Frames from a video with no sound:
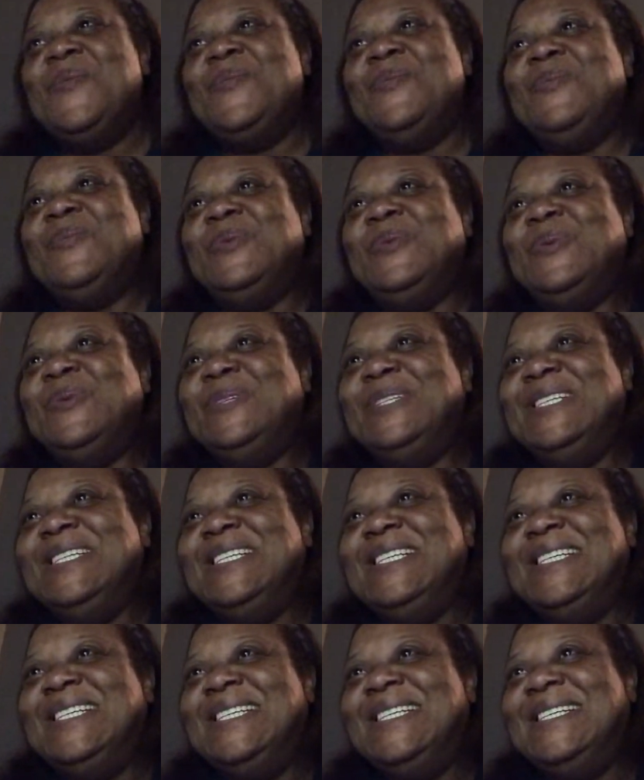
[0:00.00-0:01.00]

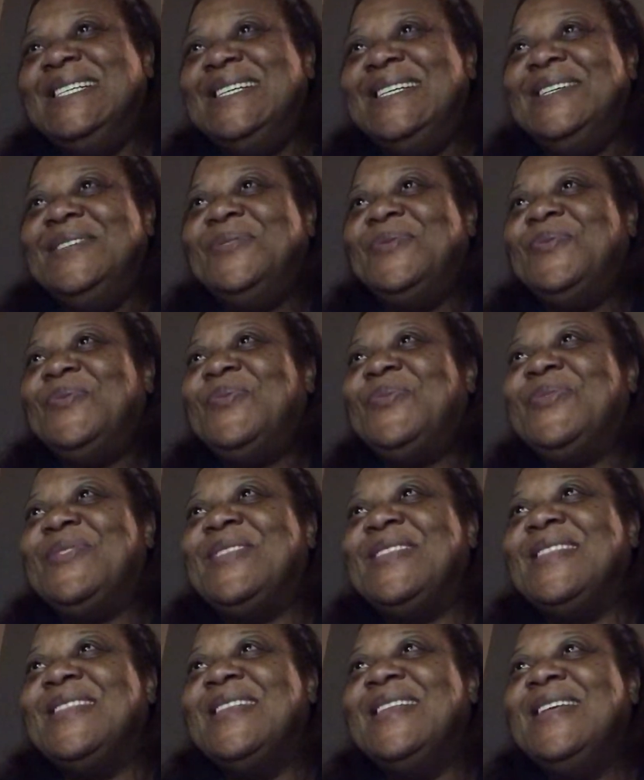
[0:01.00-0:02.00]
Moody.
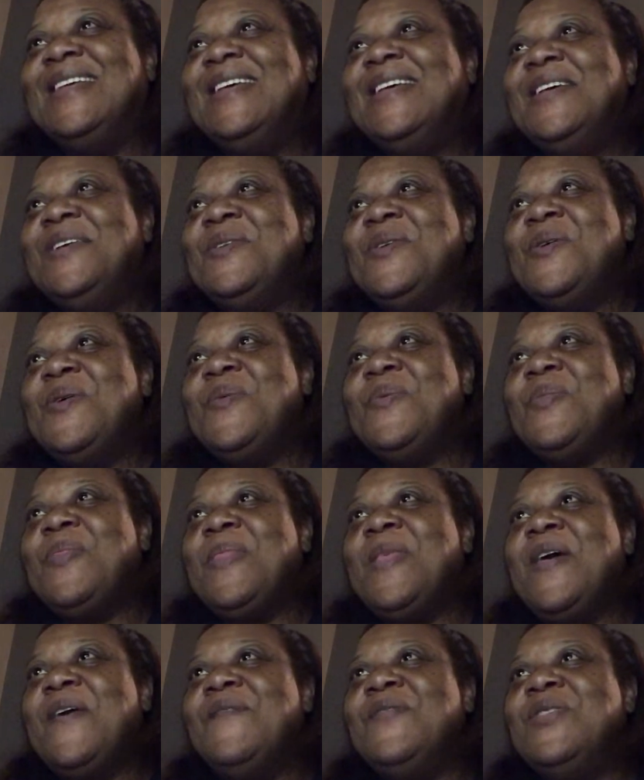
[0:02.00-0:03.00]

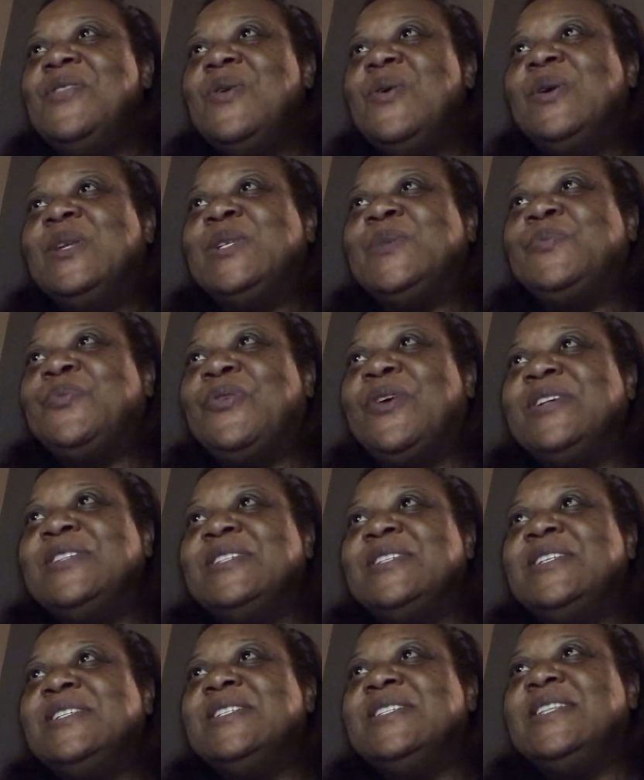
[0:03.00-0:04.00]
Ever notice
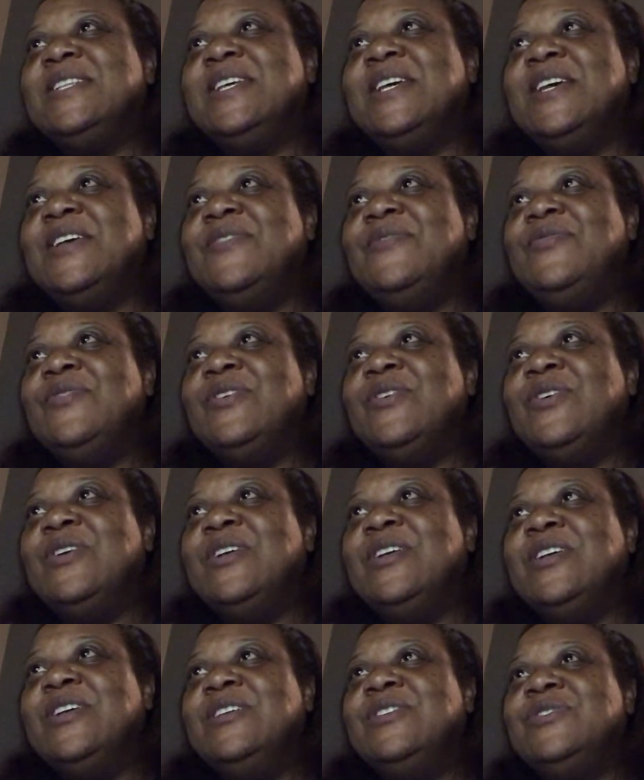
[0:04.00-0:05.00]
presidents live
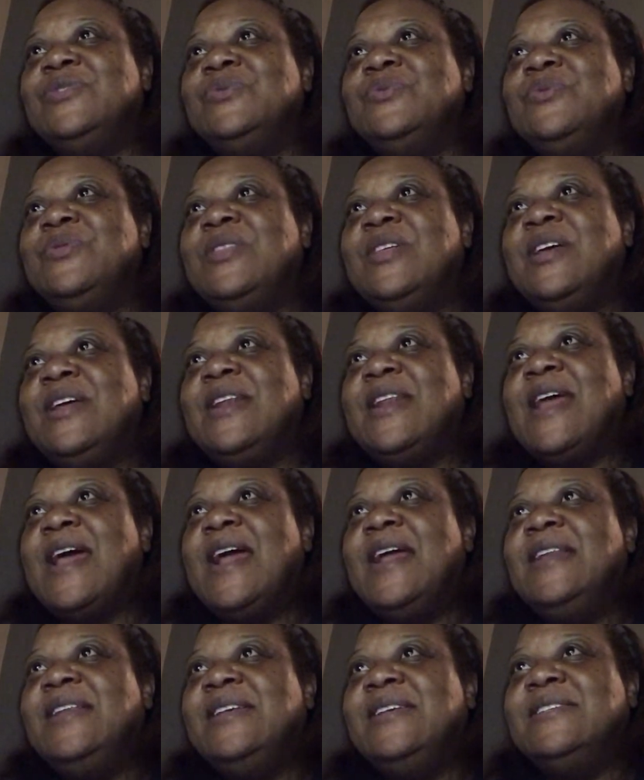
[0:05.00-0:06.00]
into their
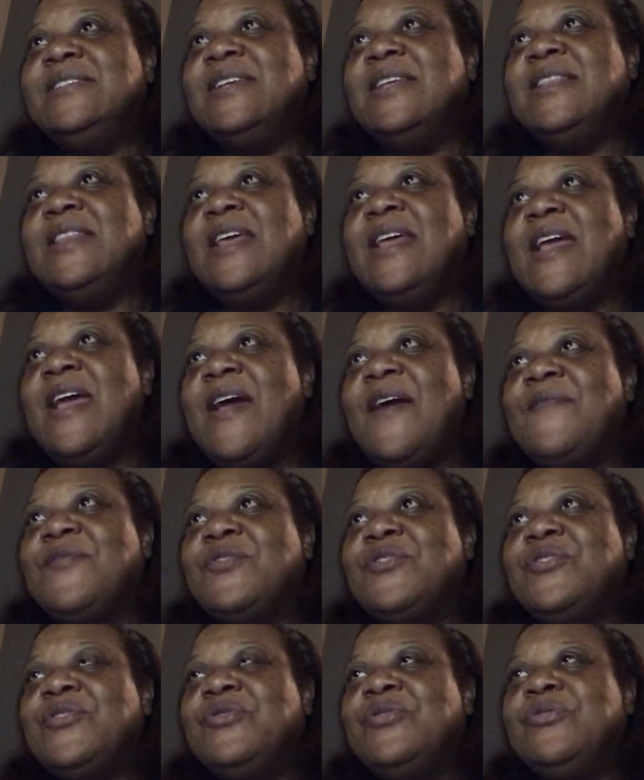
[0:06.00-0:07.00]
90s and they
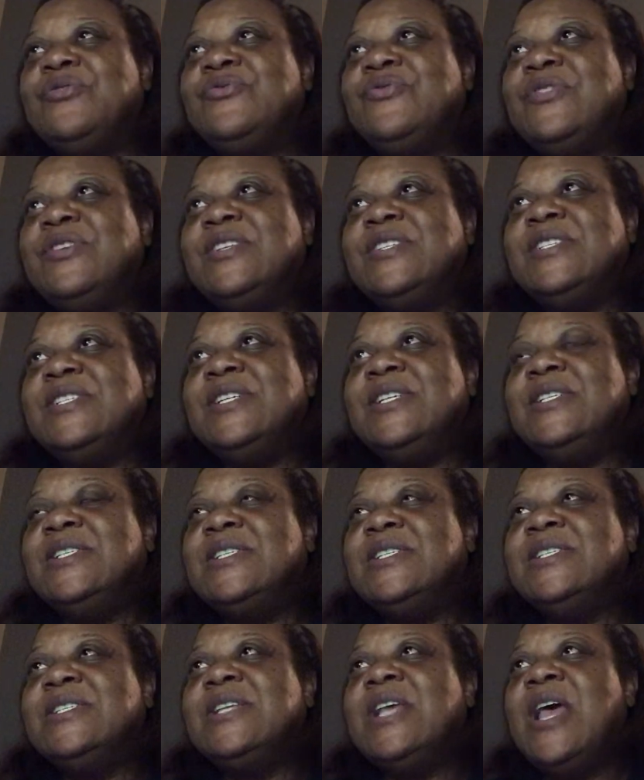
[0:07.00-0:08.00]
have cures for
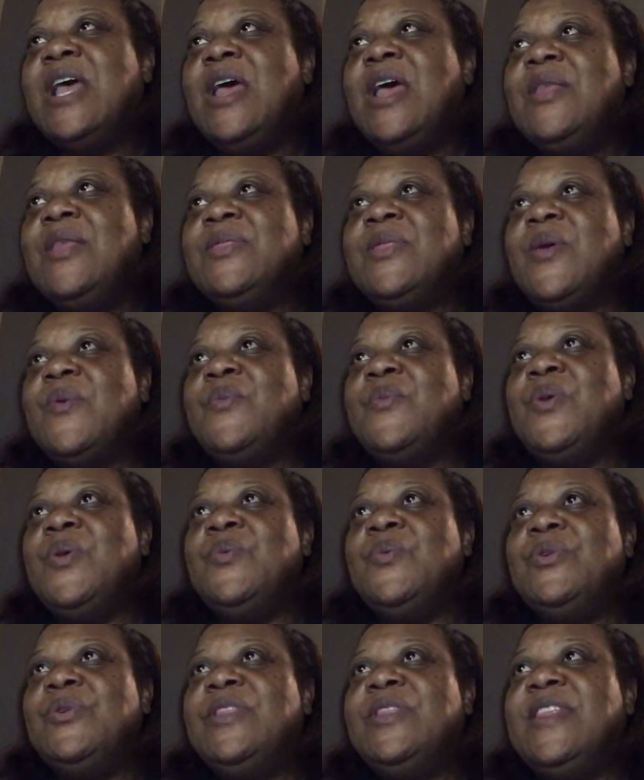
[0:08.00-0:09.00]
diseases that we
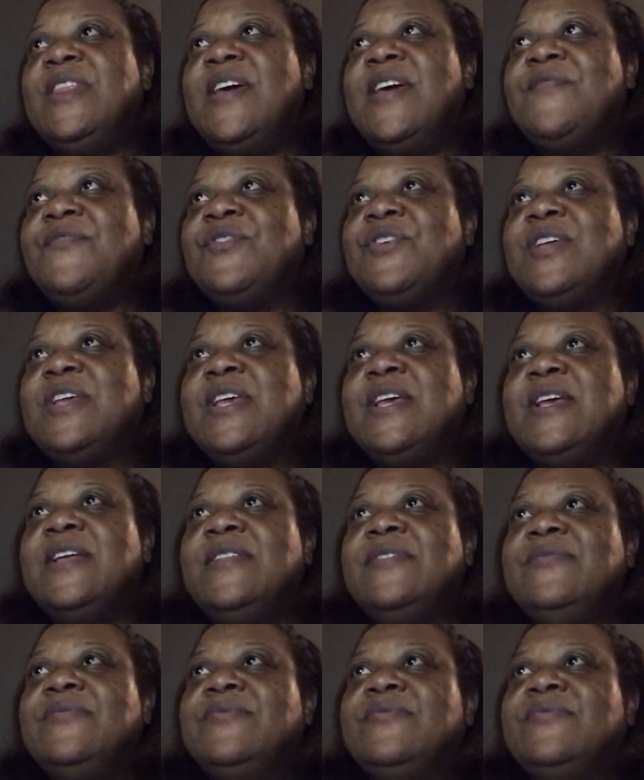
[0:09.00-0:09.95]
will never get?